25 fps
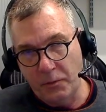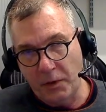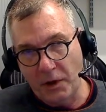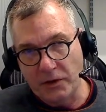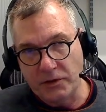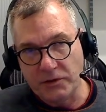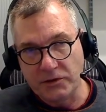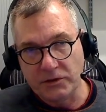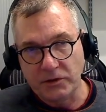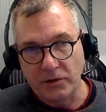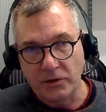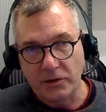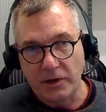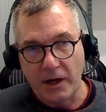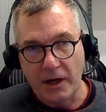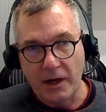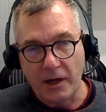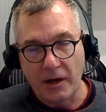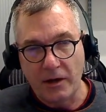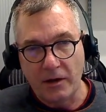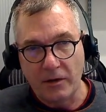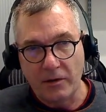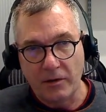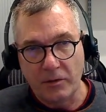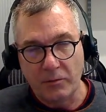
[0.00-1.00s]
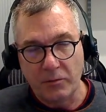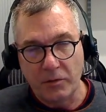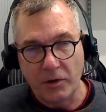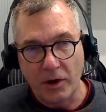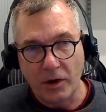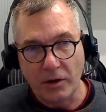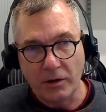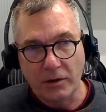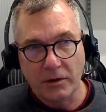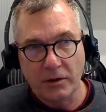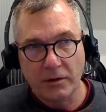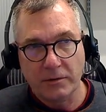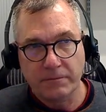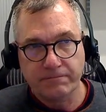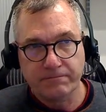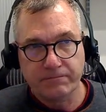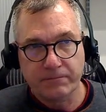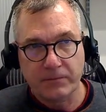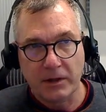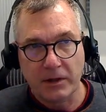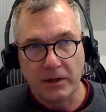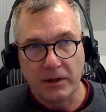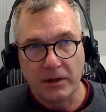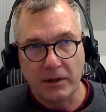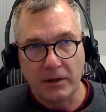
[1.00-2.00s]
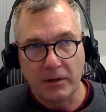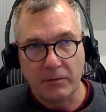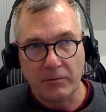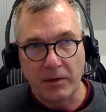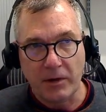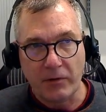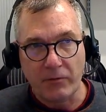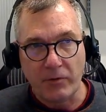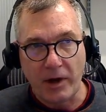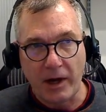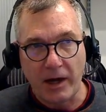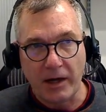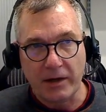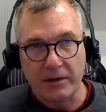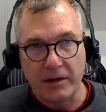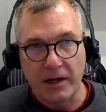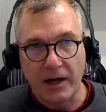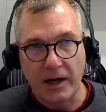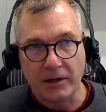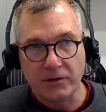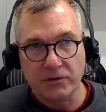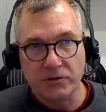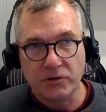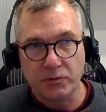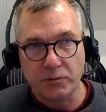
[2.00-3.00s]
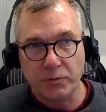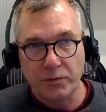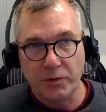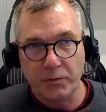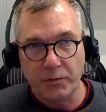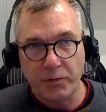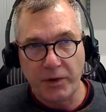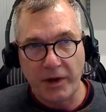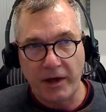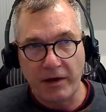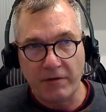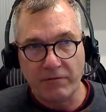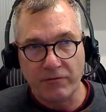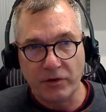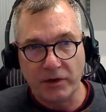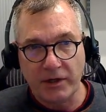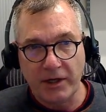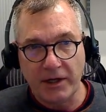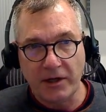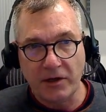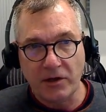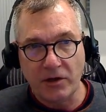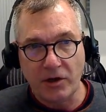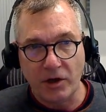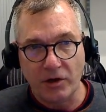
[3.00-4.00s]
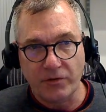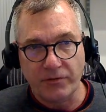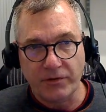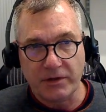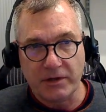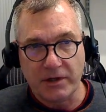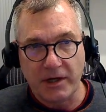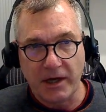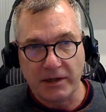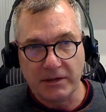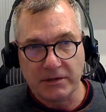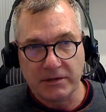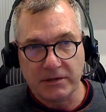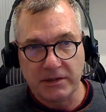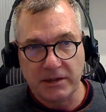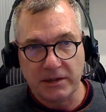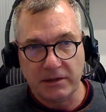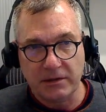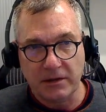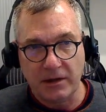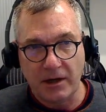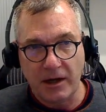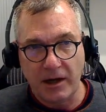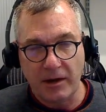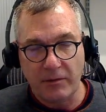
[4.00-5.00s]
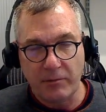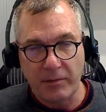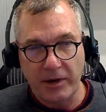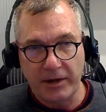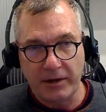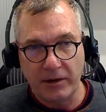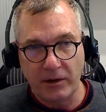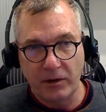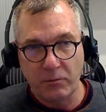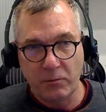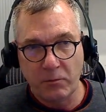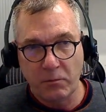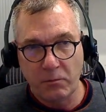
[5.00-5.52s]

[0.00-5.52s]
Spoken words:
post on our blog around how to prepare for getting COVID-19, and I made a